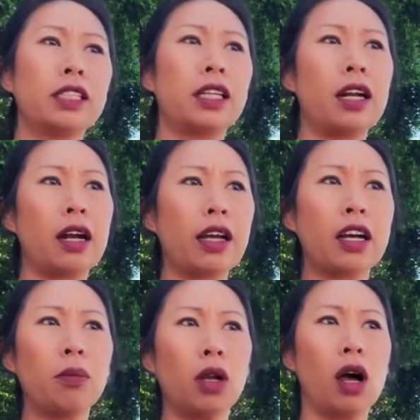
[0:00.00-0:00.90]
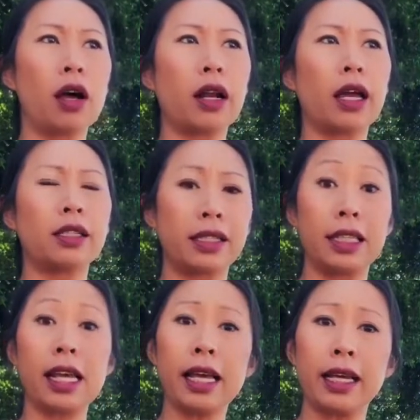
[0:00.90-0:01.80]
sudden I come along and I
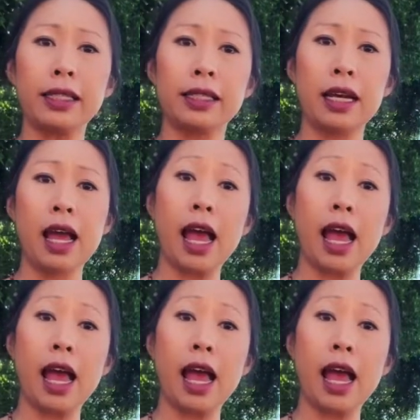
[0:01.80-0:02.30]
see it